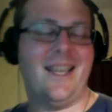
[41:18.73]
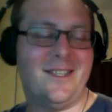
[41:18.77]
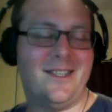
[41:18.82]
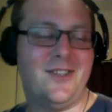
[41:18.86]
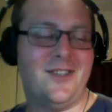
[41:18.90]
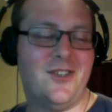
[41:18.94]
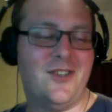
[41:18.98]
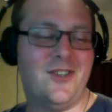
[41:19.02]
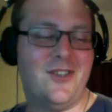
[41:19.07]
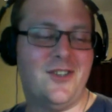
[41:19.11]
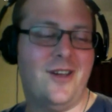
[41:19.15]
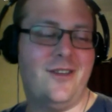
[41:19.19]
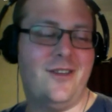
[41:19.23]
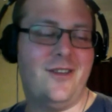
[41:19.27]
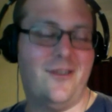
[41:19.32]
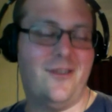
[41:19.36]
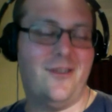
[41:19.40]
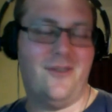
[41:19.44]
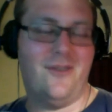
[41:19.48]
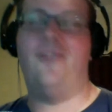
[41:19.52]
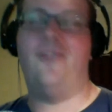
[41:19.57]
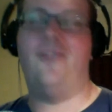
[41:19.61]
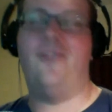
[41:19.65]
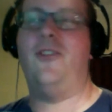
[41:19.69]
the shine
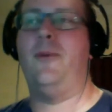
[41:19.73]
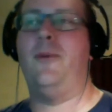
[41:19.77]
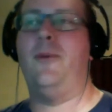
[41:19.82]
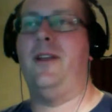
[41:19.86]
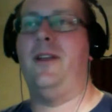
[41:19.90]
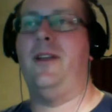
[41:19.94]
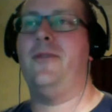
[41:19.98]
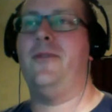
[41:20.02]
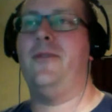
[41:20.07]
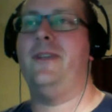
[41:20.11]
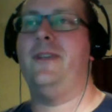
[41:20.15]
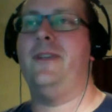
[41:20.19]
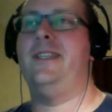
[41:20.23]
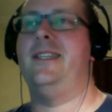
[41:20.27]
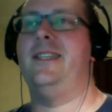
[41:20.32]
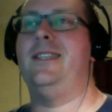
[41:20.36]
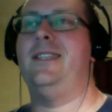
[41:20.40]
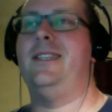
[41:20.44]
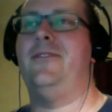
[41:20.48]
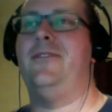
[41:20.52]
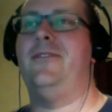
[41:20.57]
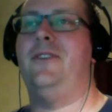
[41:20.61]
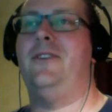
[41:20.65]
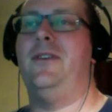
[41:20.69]
gone off the Moto
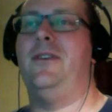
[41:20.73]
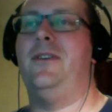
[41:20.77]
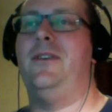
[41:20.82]
360 for you?